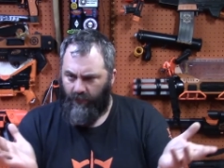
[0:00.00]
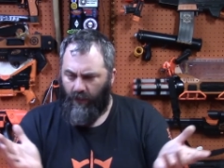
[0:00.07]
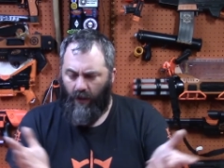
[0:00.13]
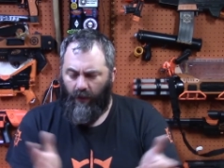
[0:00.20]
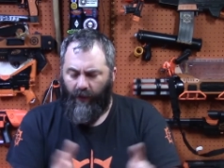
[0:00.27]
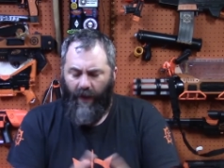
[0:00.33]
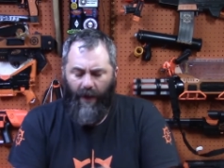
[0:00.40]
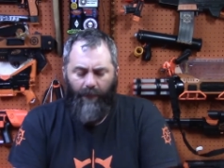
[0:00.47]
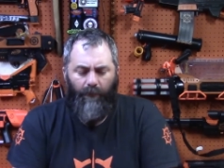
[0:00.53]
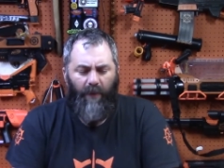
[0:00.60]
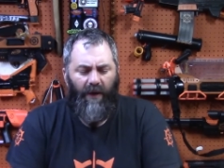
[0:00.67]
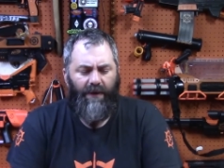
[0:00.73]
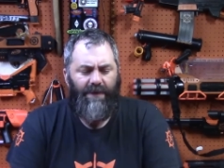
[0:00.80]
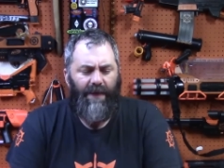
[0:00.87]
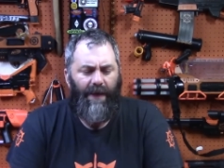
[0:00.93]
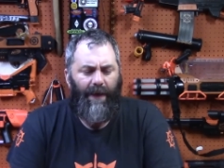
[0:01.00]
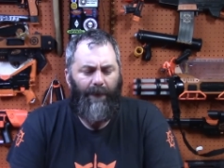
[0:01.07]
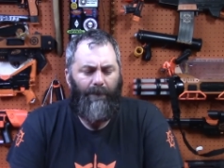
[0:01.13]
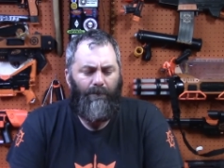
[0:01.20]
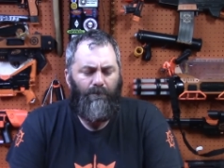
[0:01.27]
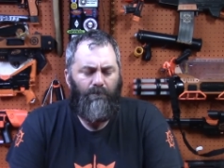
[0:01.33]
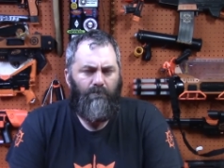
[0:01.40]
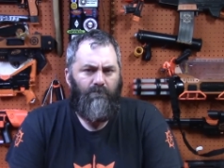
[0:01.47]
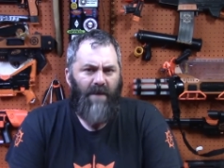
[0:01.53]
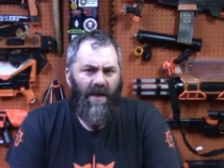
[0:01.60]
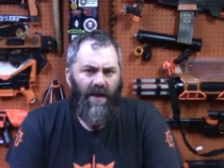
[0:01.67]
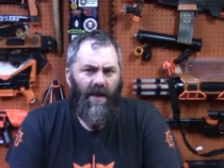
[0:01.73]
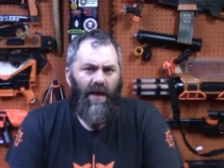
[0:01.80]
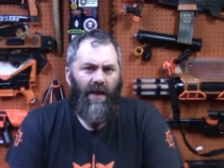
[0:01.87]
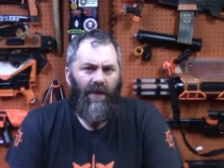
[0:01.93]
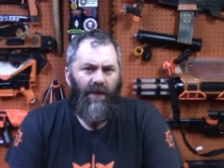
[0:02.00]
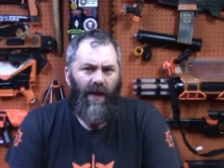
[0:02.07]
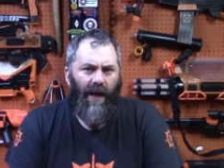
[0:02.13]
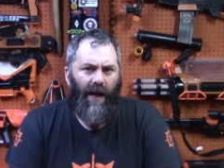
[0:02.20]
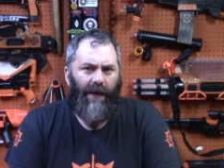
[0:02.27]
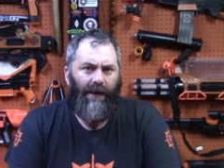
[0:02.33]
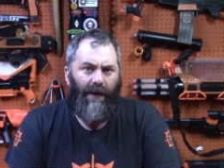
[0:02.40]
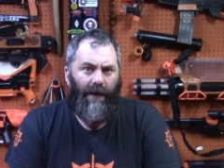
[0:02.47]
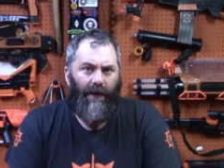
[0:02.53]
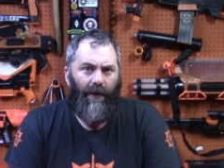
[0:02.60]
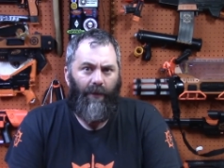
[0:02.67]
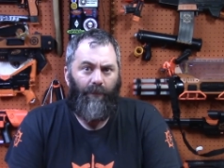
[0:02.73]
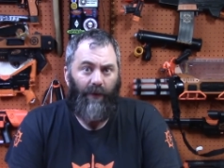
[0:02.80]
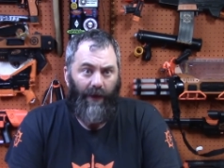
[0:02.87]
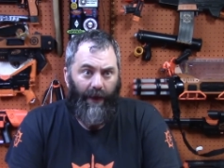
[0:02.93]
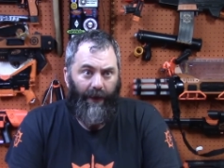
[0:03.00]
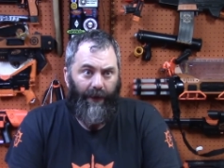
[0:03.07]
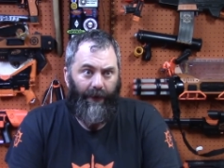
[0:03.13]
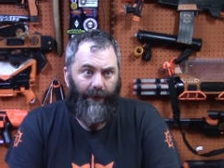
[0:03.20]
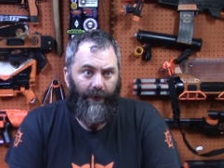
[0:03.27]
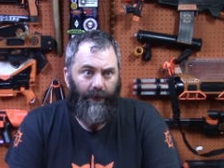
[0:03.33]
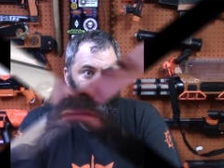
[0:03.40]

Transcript: all of that. But then I got on a plane.